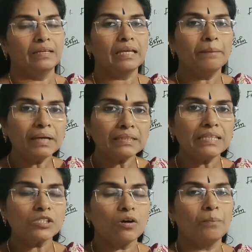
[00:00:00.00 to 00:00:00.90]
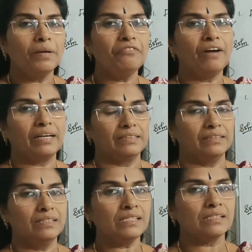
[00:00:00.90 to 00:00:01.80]
Among these common
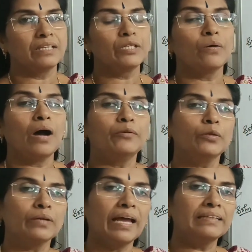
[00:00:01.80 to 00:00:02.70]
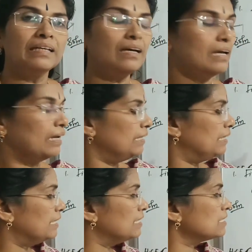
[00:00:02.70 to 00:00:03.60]
factors, you have to write the
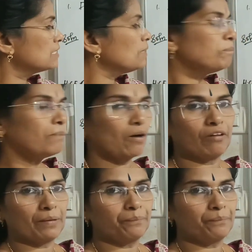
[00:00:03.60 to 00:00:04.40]
least power.